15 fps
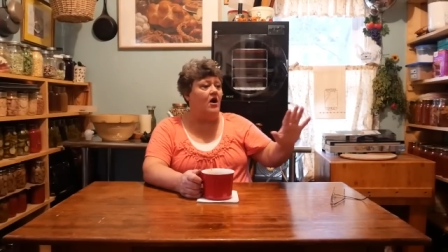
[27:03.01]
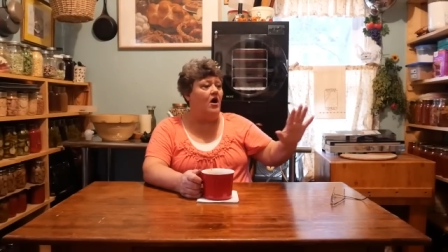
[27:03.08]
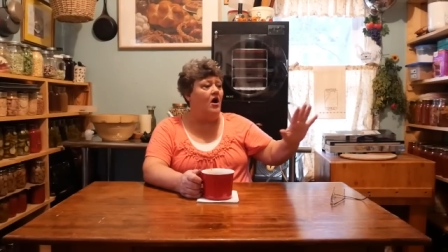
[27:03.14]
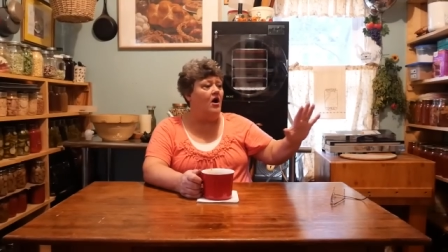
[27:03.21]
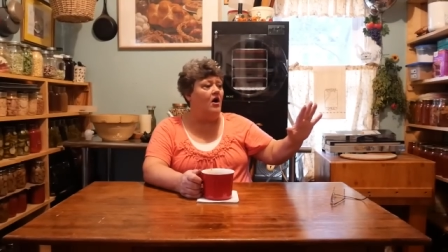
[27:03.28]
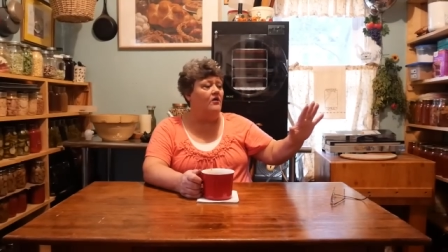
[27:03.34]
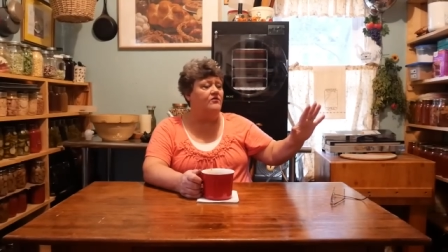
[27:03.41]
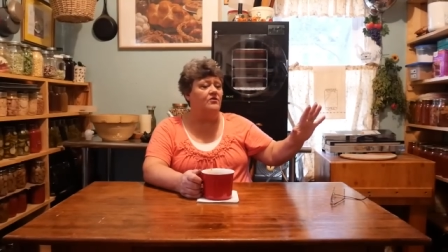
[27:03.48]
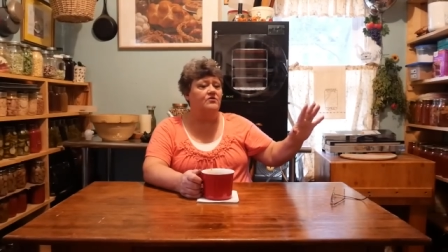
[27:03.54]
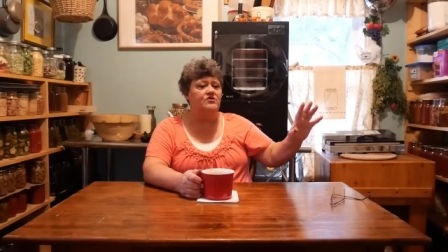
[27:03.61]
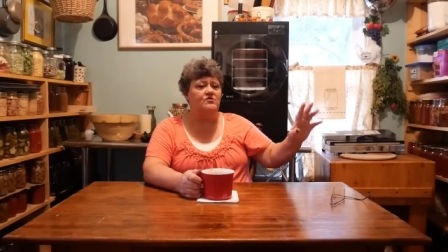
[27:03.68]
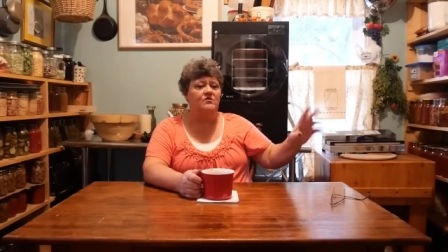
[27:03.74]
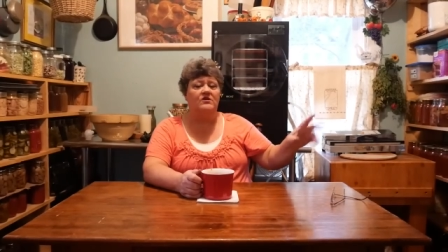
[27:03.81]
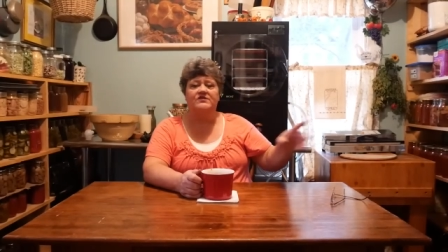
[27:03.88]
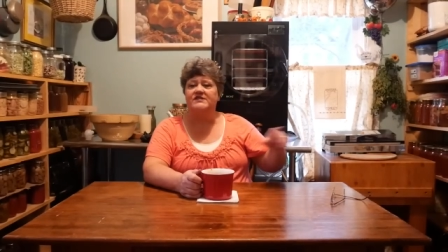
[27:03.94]
all
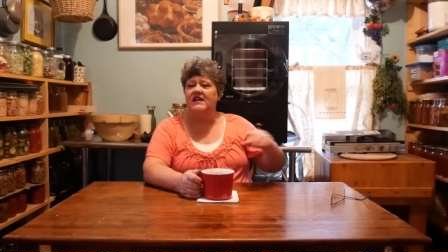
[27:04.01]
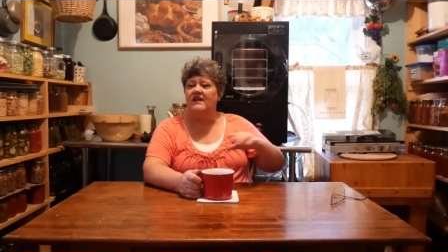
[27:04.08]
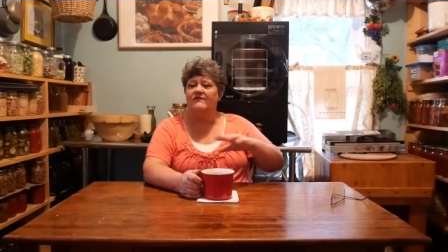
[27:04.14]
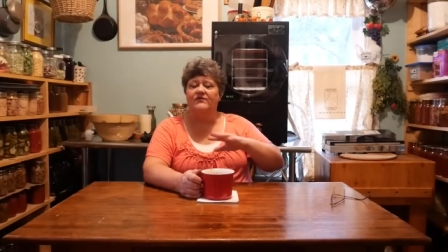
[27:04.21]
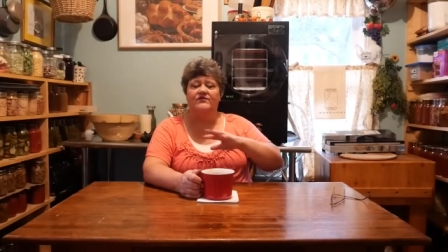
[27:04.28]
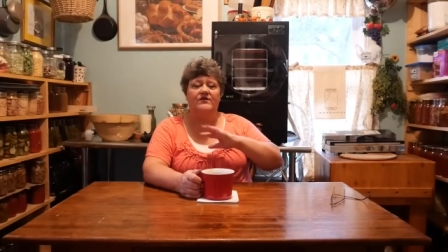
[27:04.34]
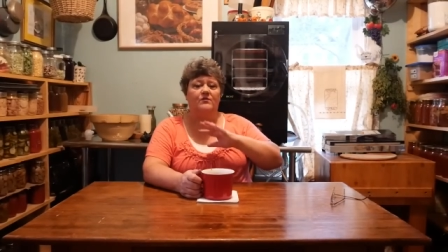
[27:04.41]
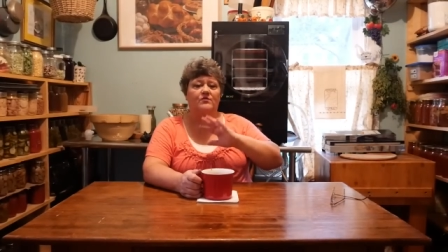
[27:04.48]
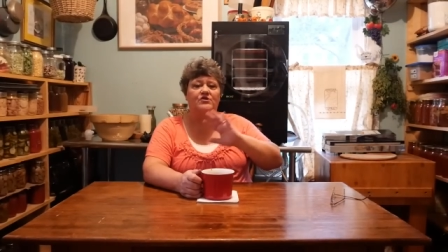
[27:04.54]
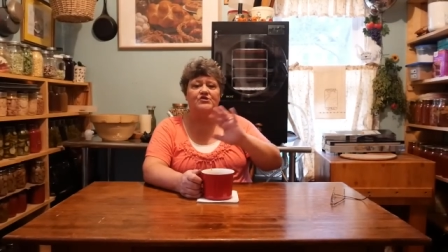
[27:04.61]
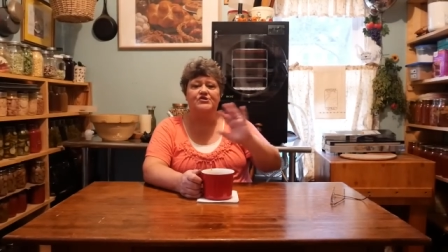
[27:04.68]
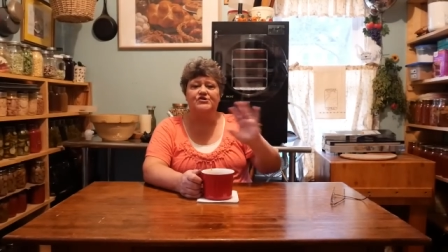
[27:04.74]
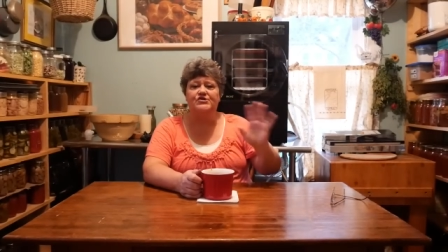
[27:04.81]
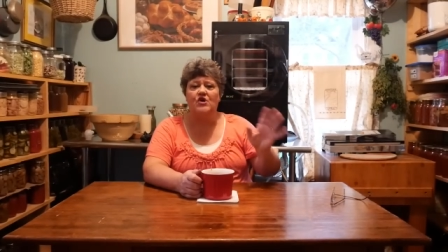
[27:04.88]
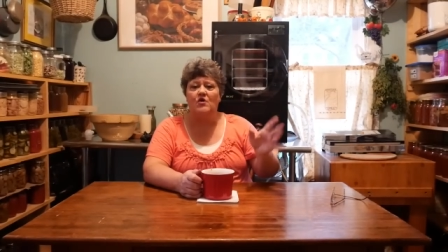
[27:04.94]
those quilts and everything with
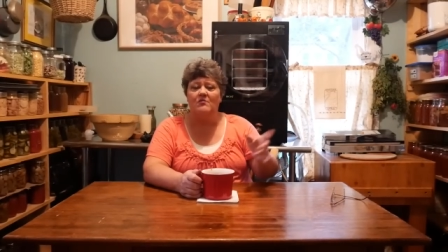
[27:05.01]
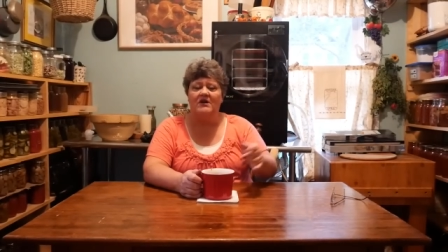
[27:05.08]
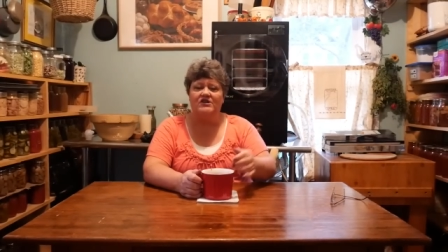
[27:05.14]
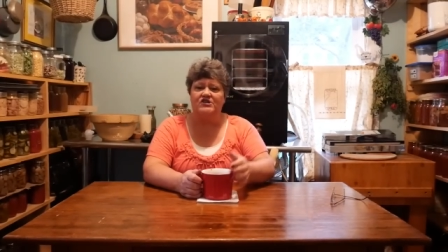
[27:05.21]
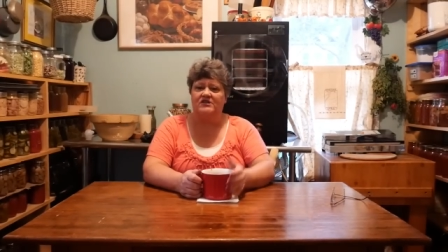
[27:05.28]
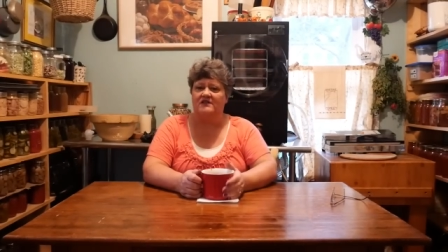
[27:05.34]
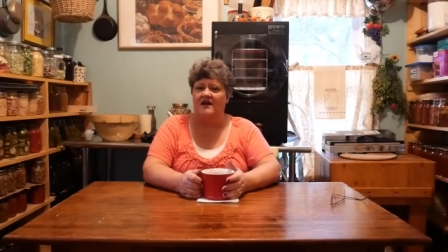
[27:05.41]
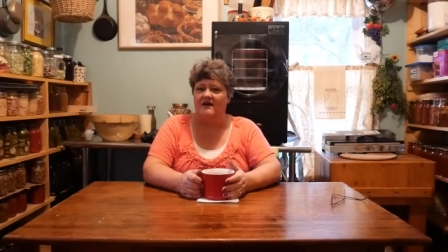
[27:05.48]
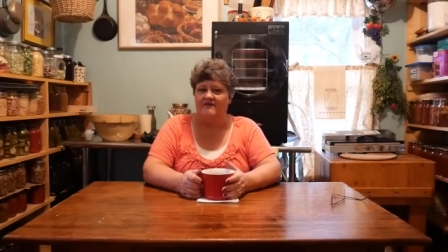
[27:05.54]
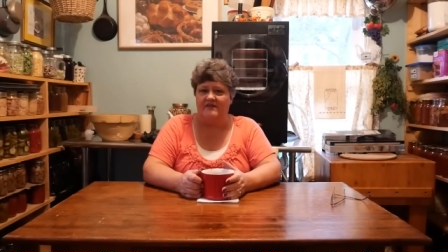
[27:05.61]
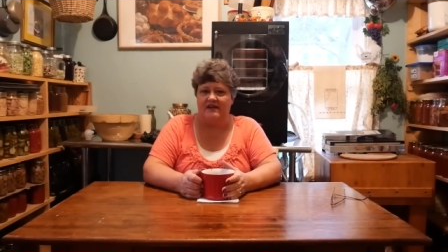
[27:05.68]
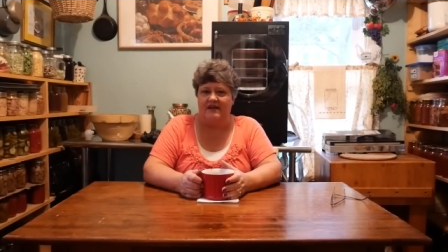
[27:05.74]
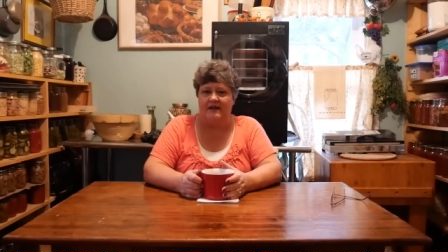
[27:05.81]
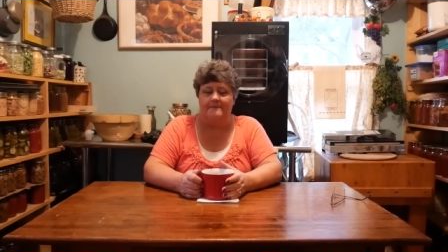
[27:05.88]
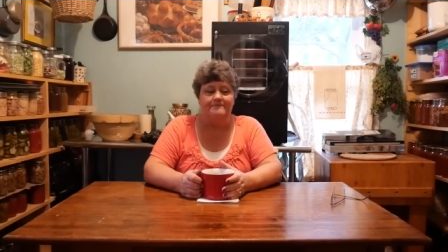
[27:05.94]
so much love
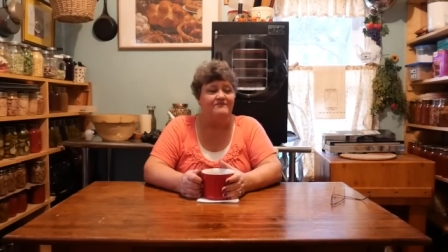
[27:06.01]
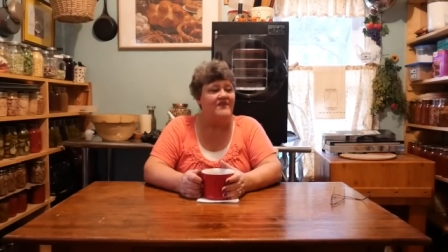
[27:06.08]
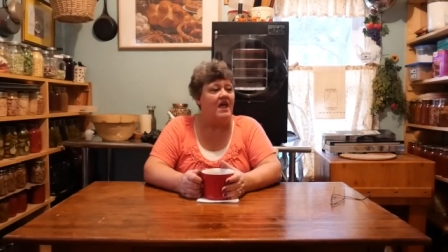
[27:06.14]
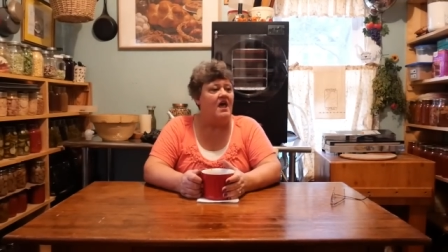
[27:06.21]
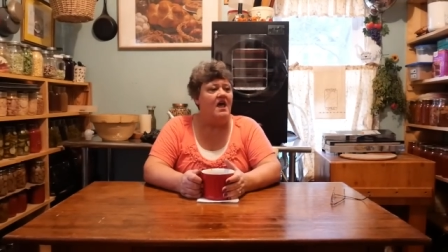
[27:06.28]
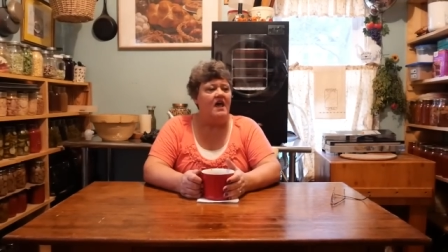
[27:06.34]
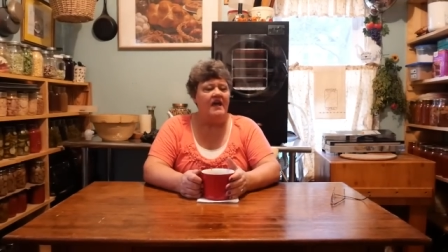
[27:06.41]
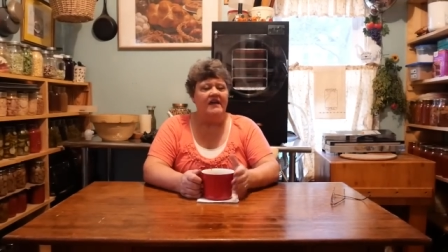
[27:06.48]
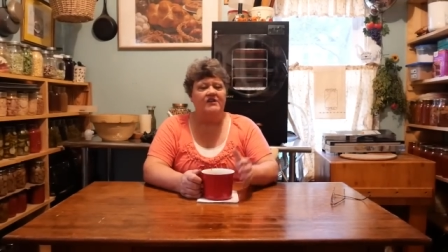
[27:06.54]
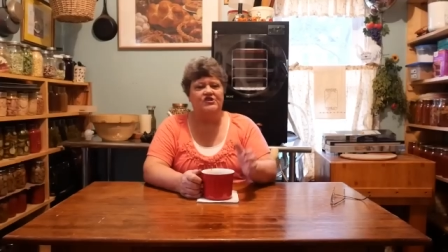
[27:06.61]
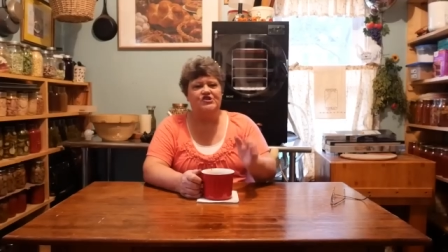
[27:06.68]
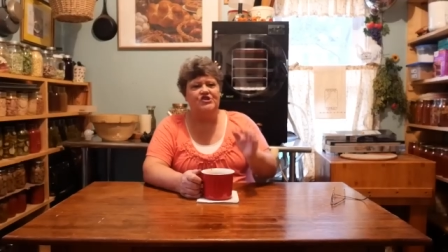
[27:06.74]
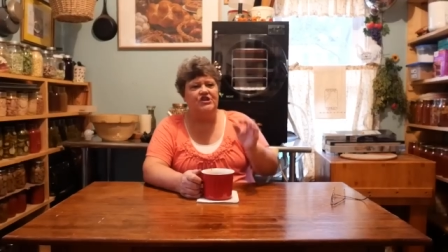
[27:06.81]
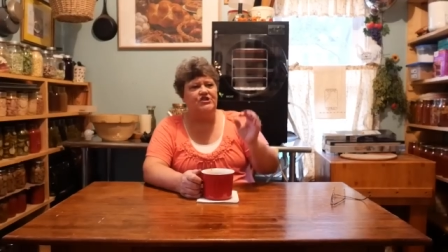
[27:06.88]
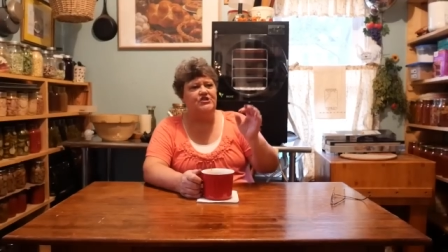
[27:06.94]
in it. And
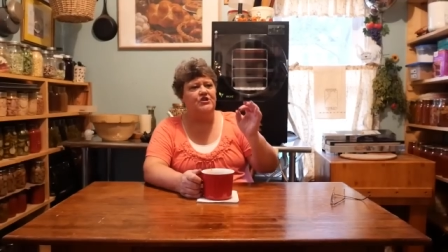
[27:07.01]
she